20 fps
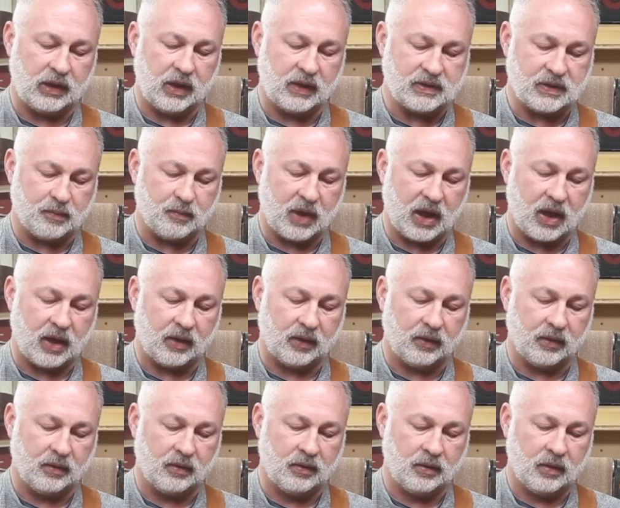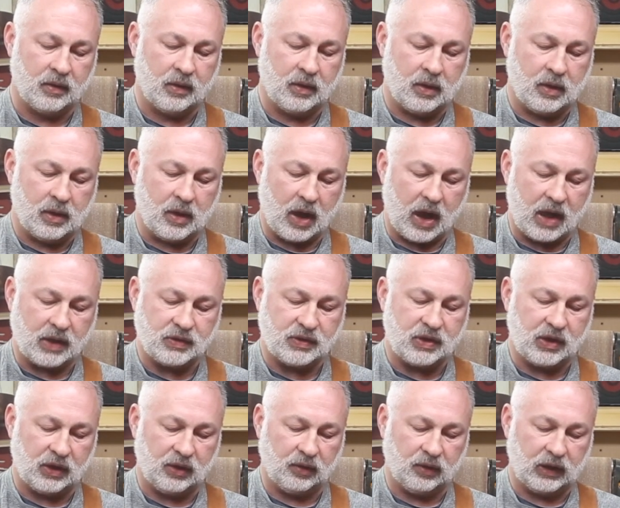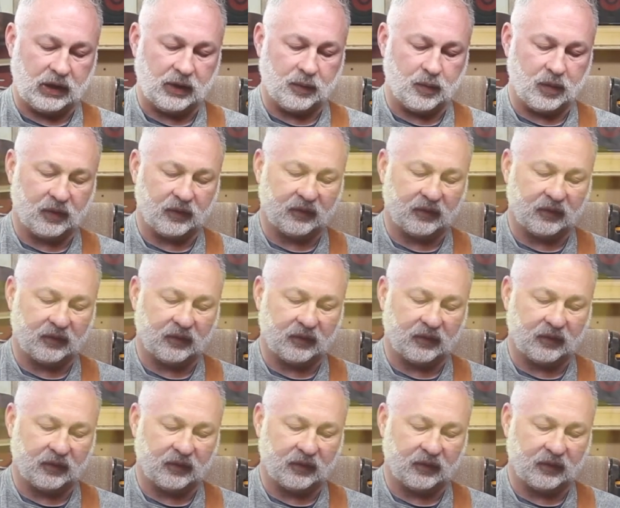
doesn't matter, I generally will